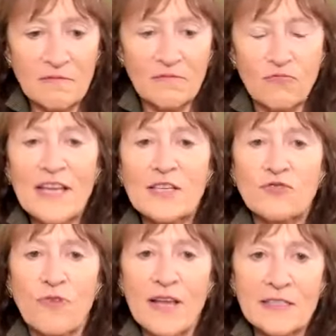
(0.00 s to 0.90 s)

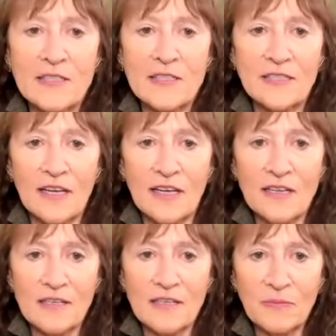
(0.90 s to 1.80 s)
raise rates
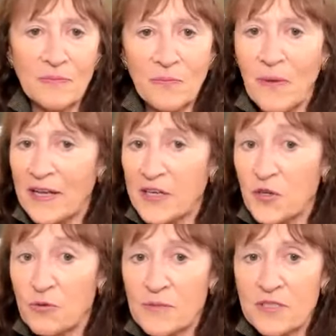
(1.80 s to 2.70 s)
uh, by an
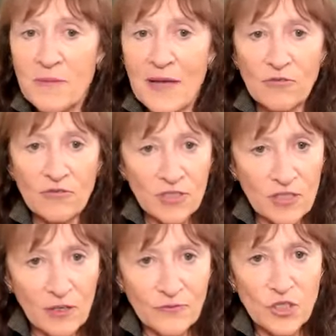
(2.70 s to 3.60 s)
enormous amount
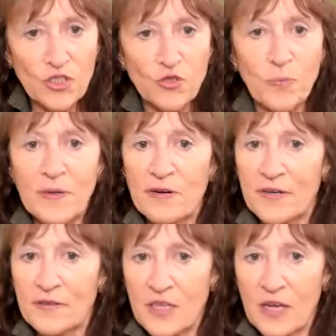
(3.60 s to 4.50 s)
over a short
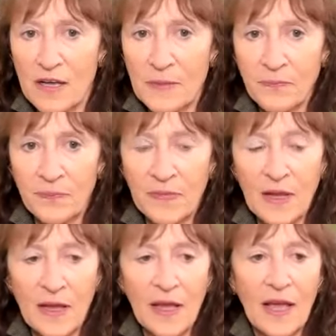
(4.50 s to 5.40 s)
period of time.
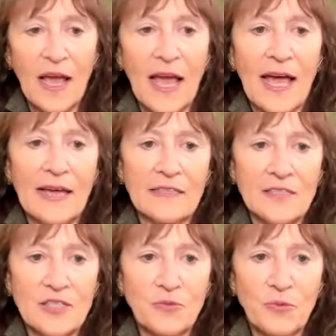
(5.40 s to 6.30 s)

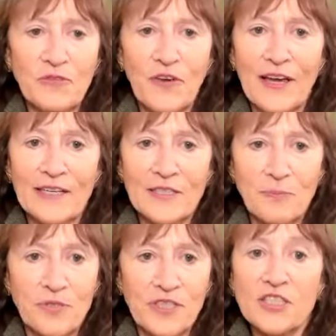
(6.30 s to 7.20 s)
And we've had
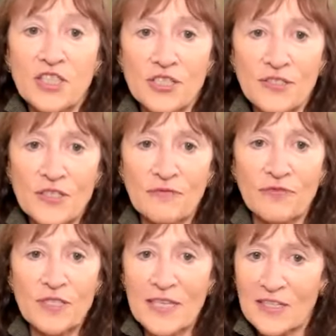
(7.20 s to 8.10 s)
predictions of
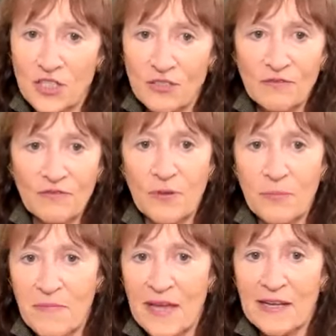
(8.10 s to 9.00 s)
recession
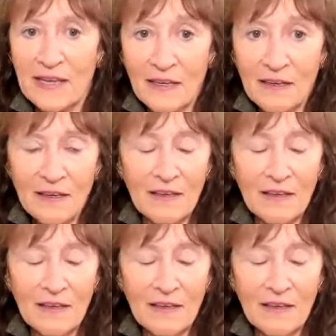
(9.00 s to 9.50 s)
from many